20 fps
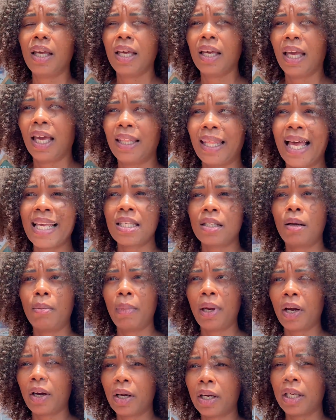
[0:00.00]
and that's an
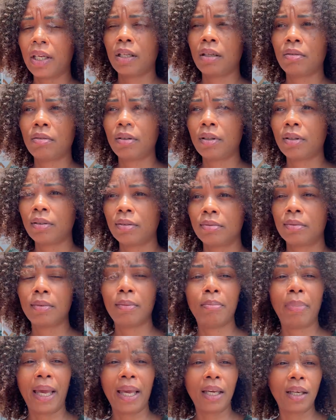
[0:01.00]
American
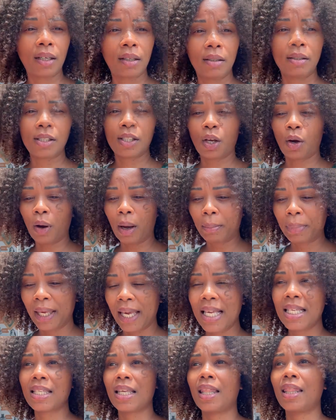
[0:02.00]
bank. So I'm
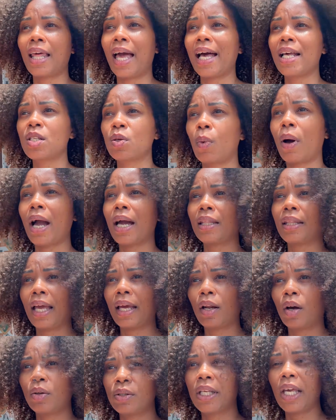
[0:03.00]
guessing that's why they
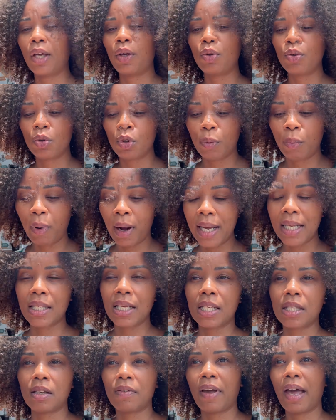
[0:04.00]
don't take you through the
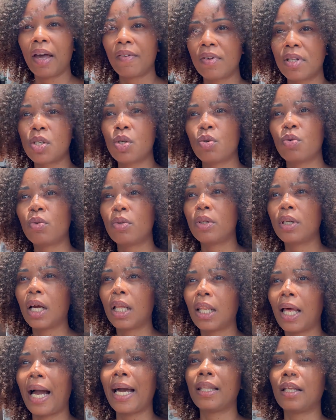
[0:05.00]
process of having to
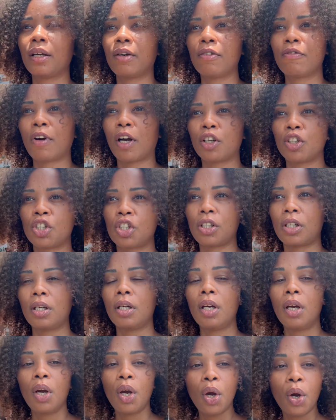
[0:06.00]
decline the conversion
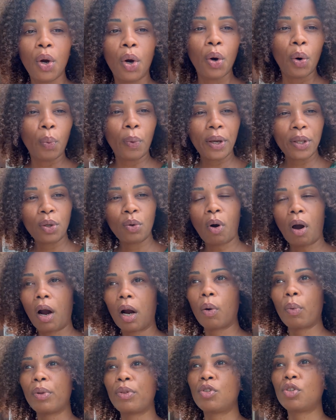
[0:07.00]
when you
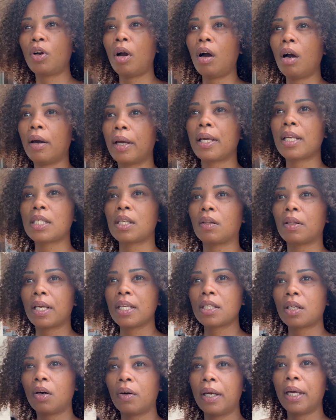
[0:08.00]
are withdrawing. So
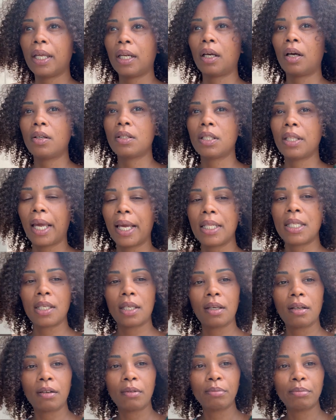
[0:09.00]
let's go ahead and go to the
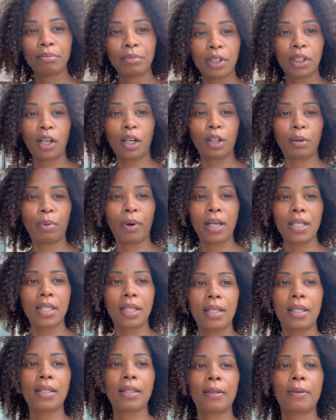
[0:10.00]
ATM, start the process.